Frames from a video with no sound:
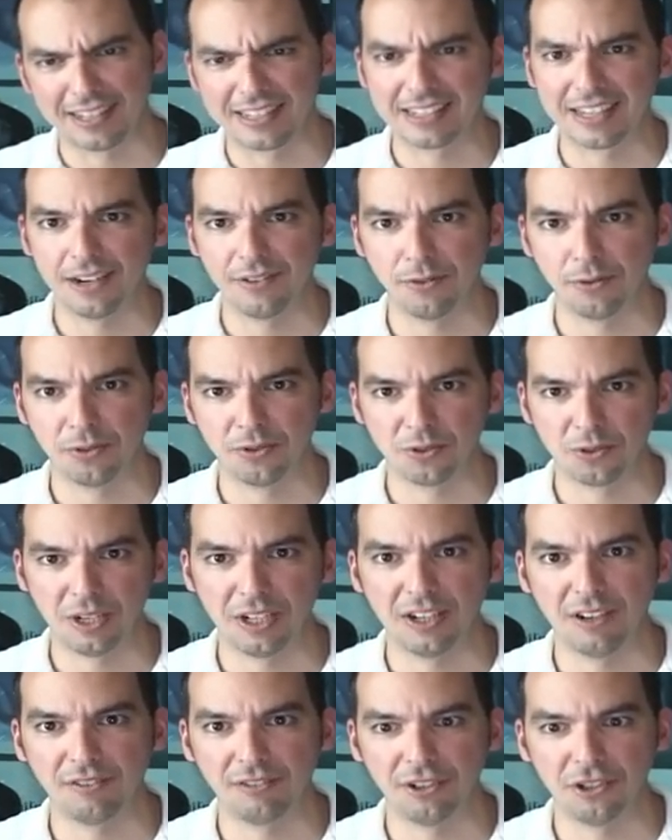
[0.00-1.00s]
That's kind of a
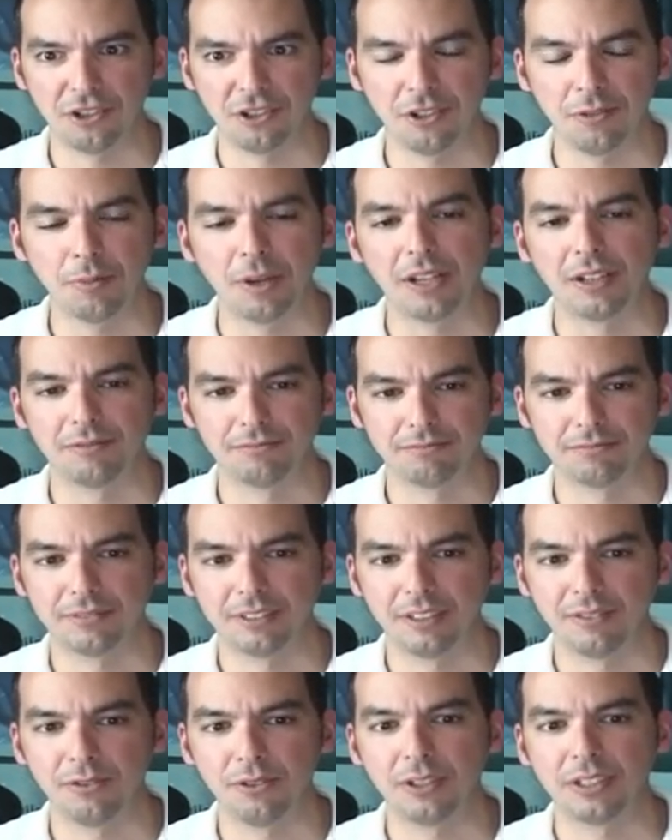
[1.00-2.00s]
restrained definition, but
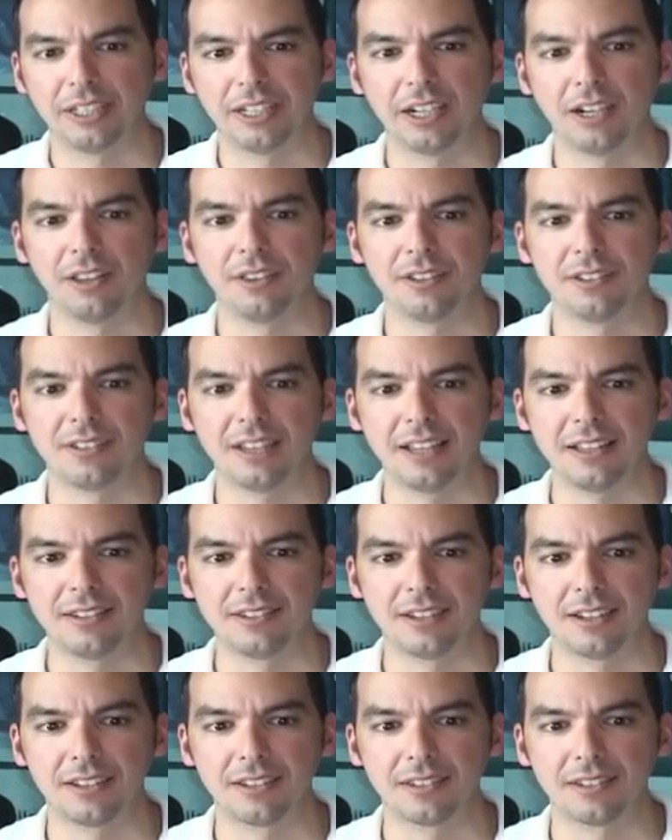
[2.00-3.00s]
if you click on the
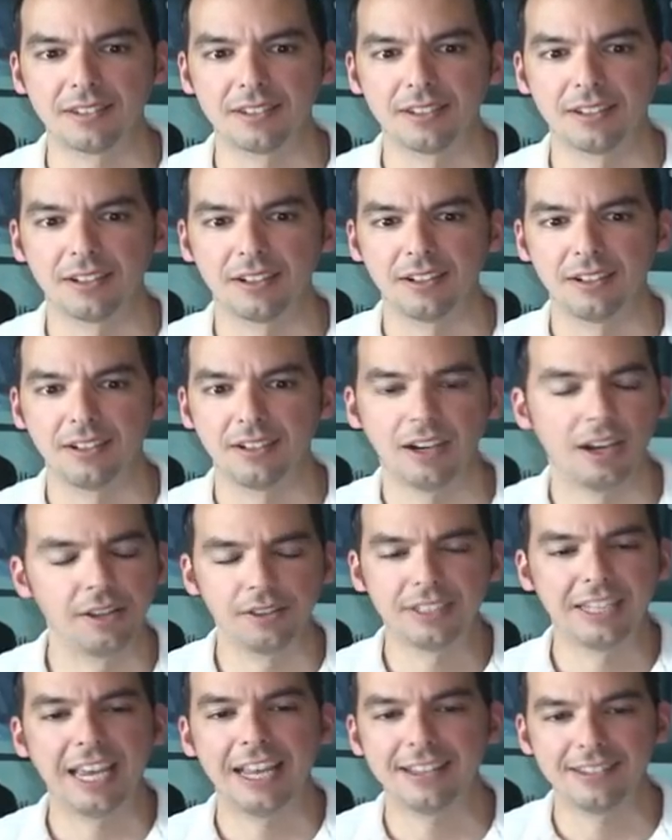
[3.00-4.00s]
census,
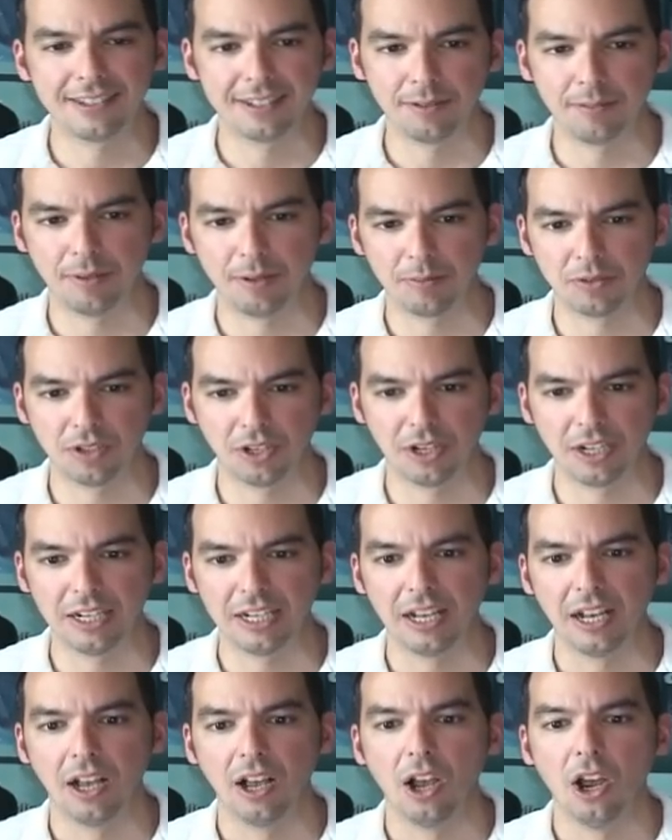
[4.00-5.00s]
CANSIM, I'm
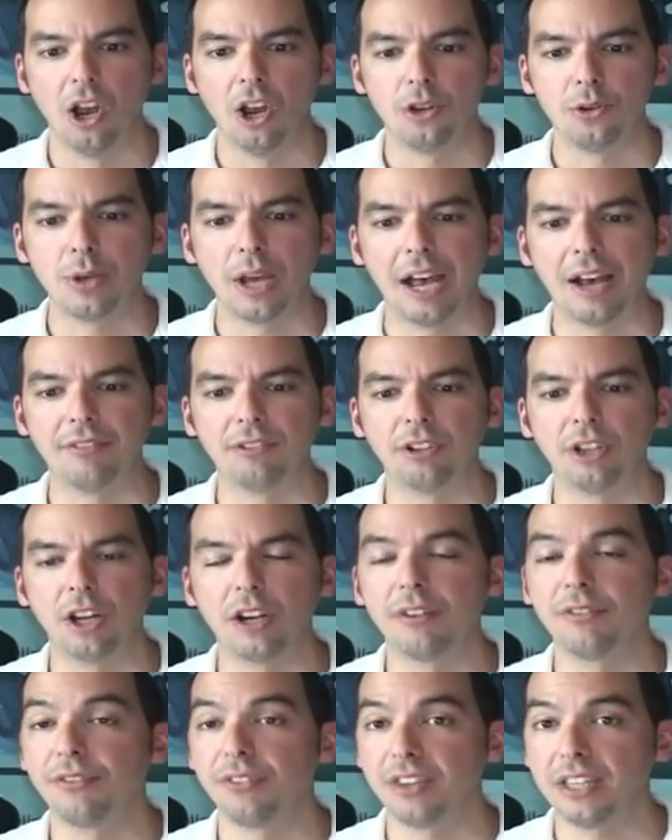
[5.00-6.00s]
sorry, you have a
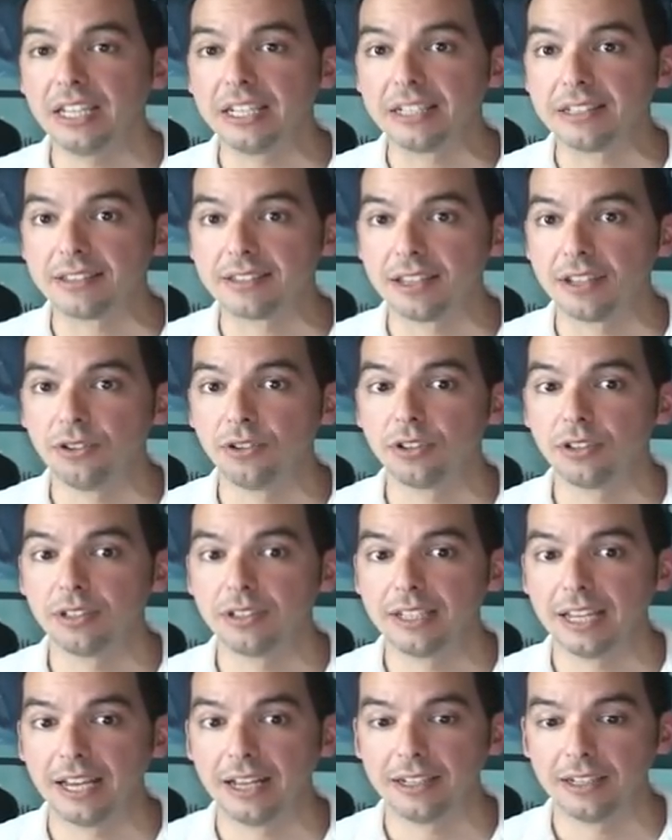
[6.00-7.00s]
lot of things that you
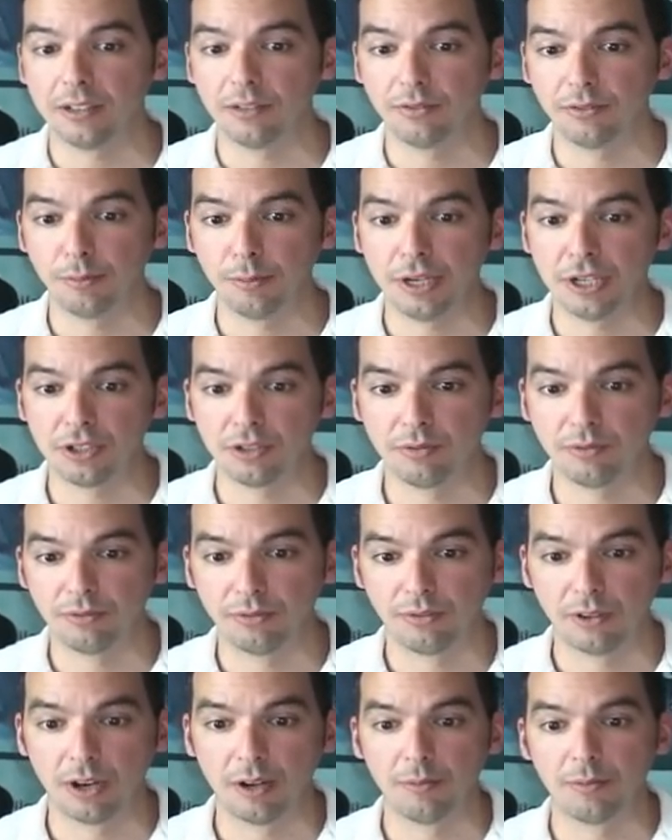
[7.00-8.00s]
can get information
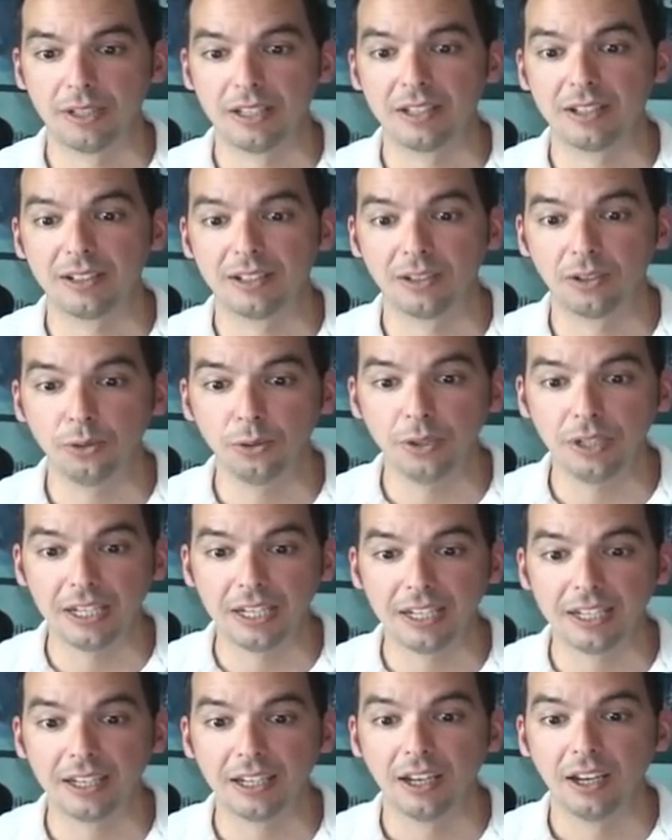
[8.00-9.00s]
from,
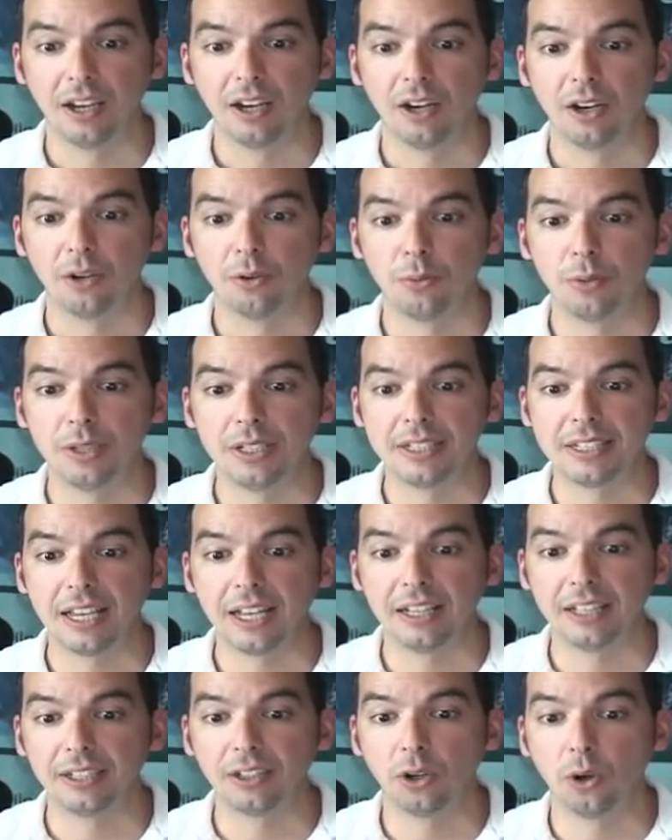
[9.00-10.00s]
including
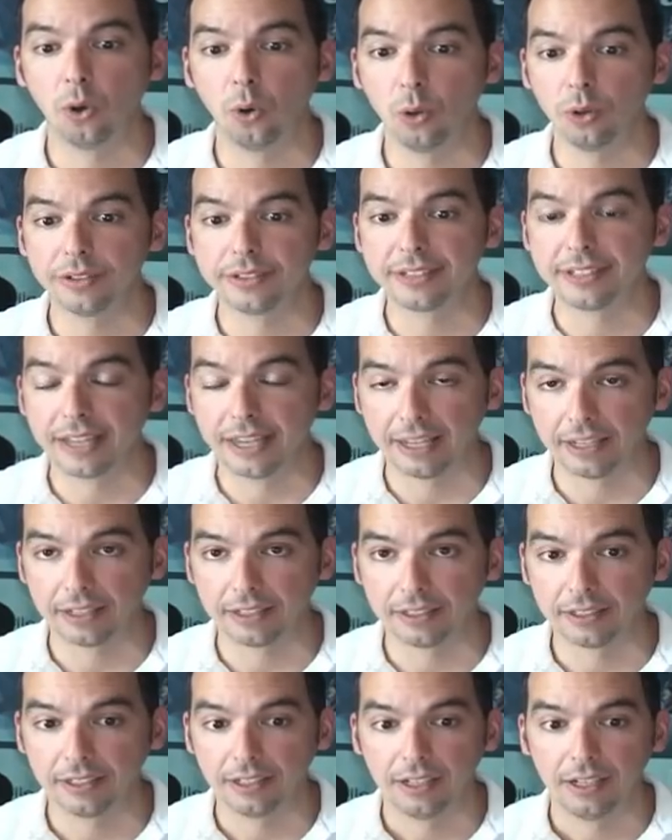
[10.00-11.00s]
retail and
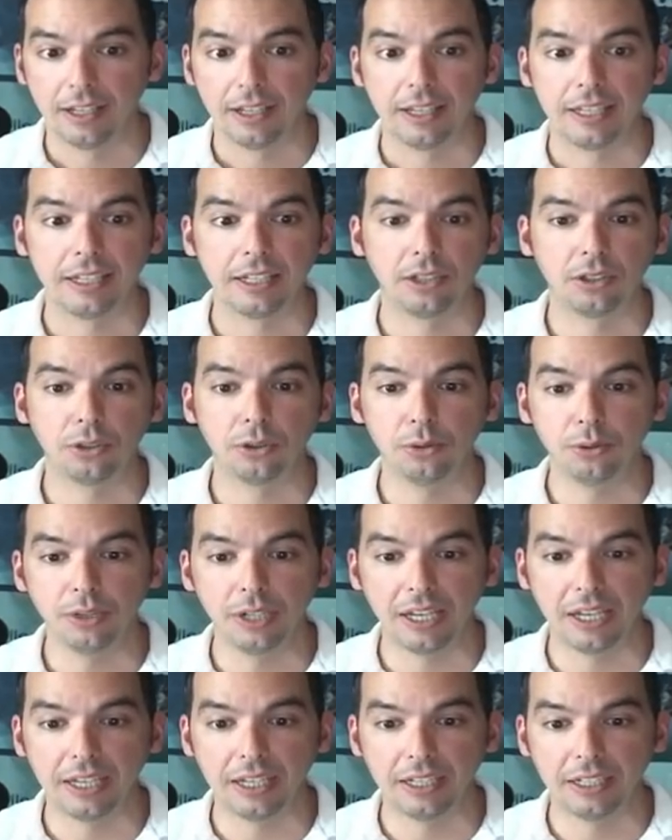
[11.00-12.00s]
wholesale,
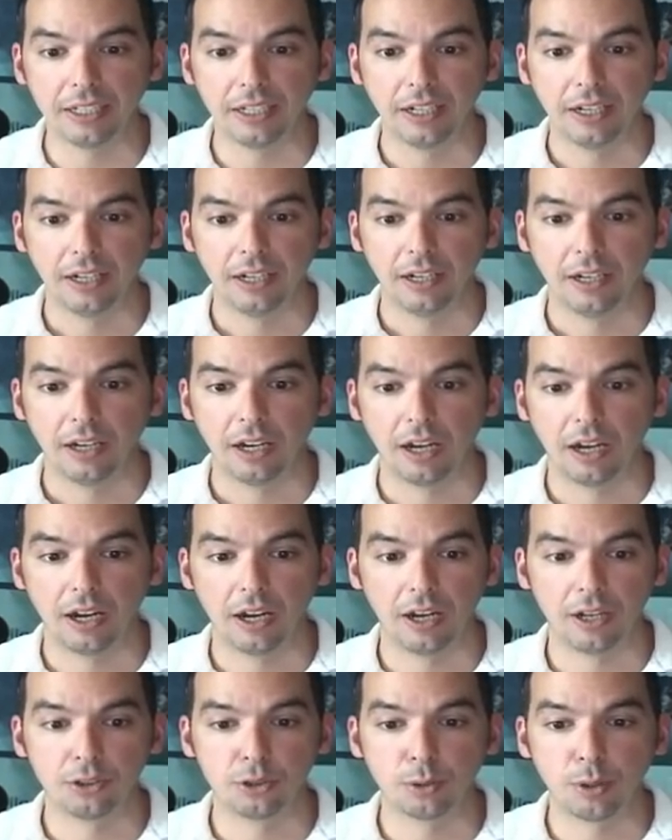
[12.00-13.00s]
including
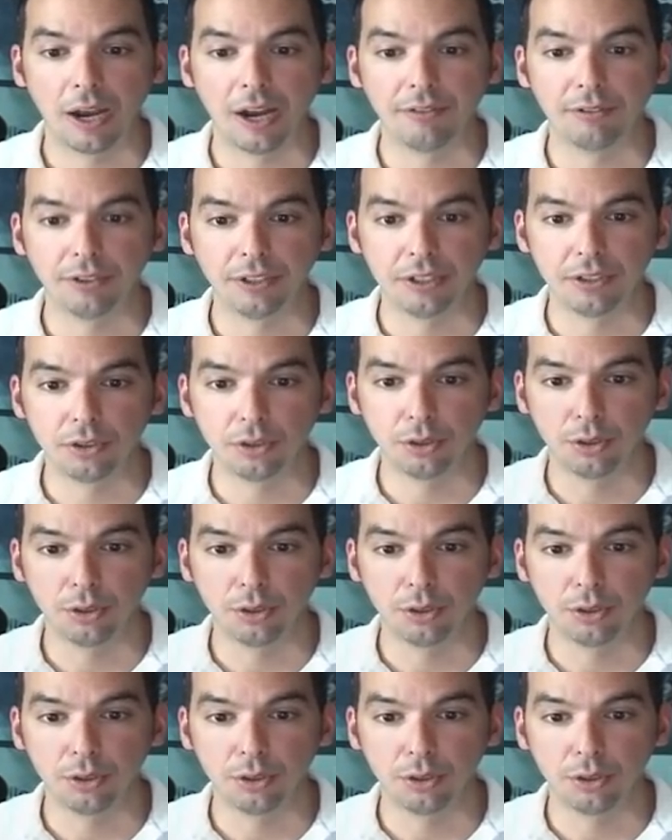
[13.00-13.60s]
travel and